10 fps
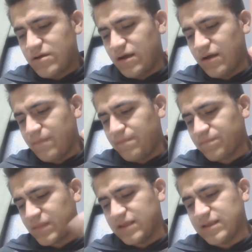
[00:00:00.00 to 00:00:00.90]

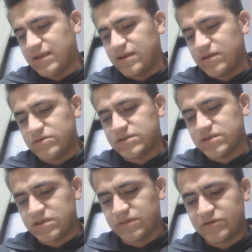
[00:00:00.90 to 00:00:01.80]
And then using
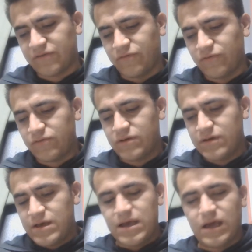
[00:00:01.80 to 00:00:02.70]
assumption 4,
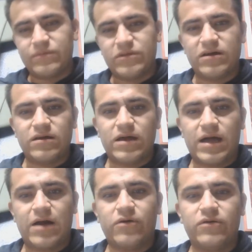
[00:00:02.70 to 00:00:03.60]
m dot
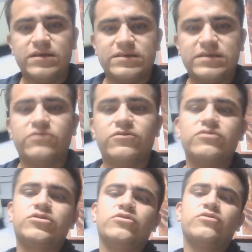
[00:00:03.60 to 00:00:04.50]
out is 0,
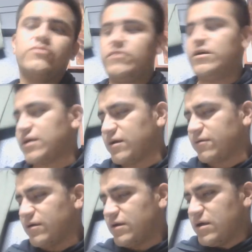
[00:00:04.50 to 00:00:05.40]
so I
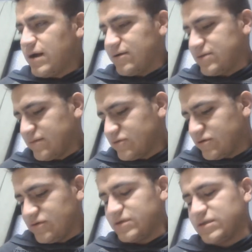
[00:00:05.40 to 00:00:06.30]
was able
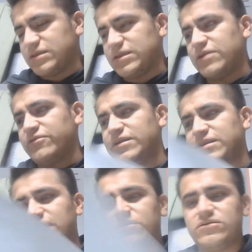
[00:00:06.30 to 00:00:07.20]
to just narrow it
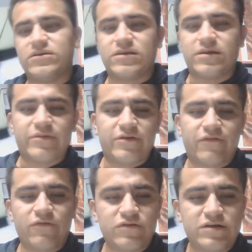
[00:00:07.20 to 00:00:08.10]
down to the sum of the
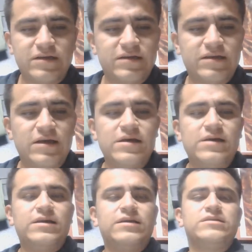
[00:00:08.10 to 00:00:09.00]
forces
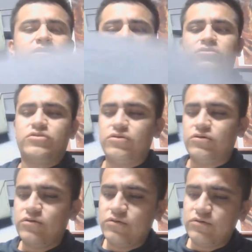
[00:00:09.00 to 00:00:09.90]
is equal
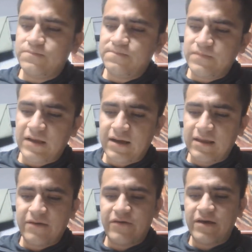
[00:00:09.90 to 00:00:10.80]
to
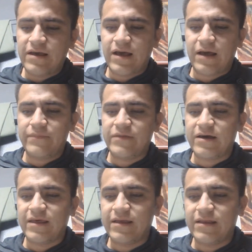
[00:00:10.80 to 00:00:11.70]
negative m
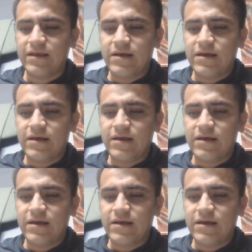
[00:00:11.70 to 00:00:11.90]
dot n